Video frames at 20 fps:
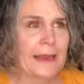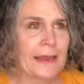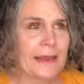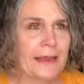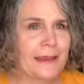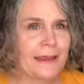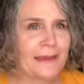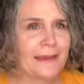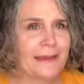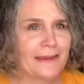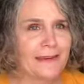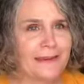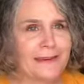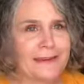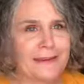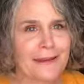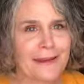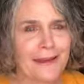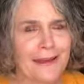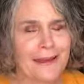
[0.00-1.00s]
and
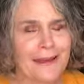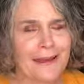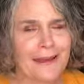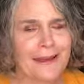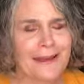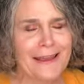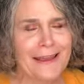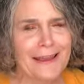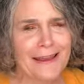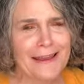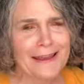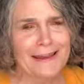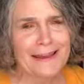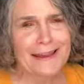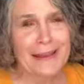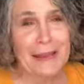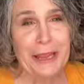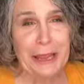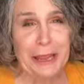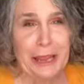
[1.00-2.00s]
I
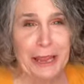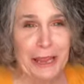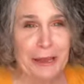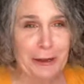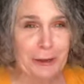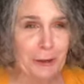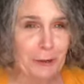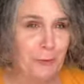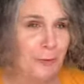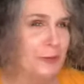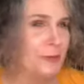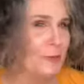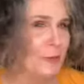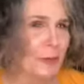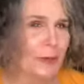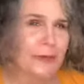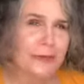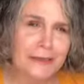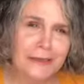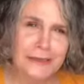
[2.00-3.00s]
had always
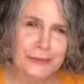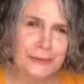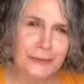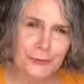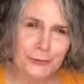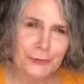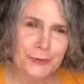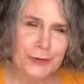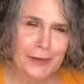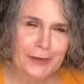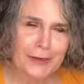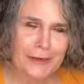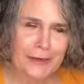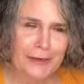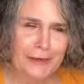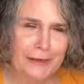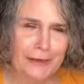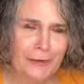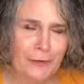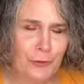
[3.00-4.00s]
wanted to try
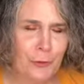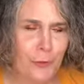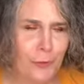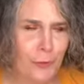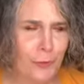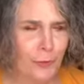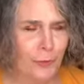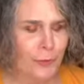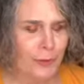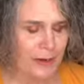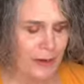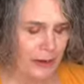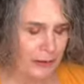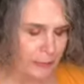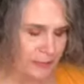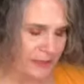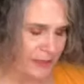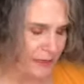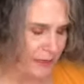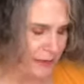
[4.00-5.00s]
Kenneth Cole, but I
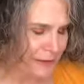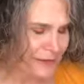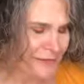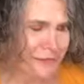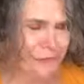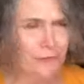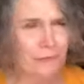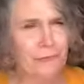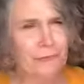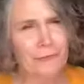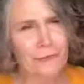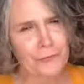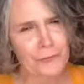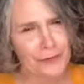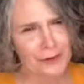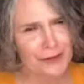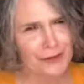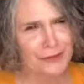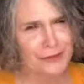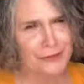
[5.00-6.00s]
was kind of
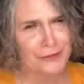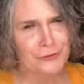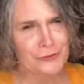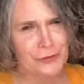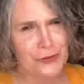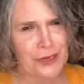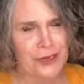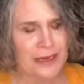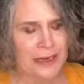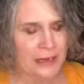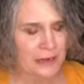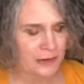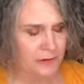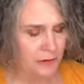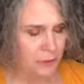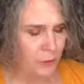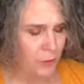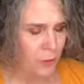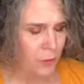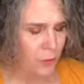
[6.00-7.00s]
afraid to try
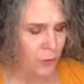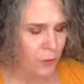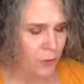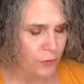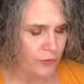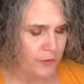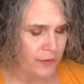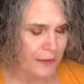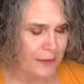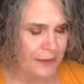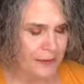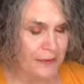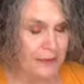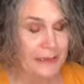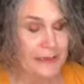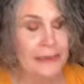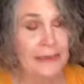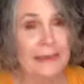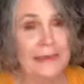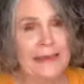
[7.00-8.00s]
Kenneth Cole,
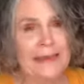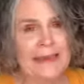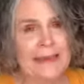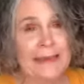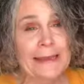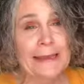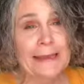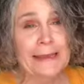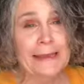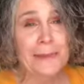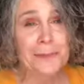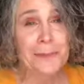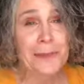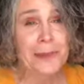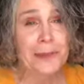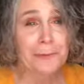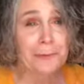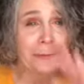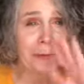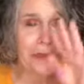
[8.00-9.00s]
thinking he
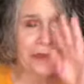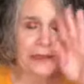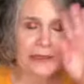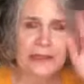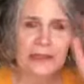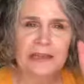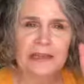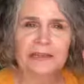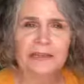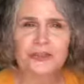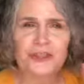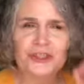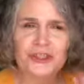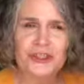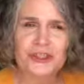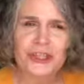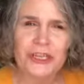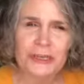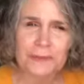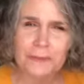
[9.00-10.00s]
might be a little
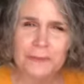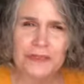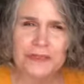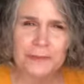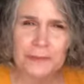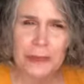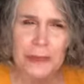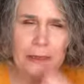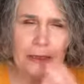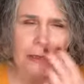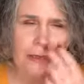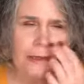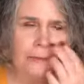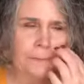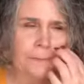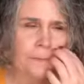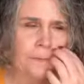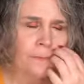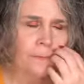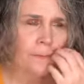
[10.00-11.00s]
cheap smelling.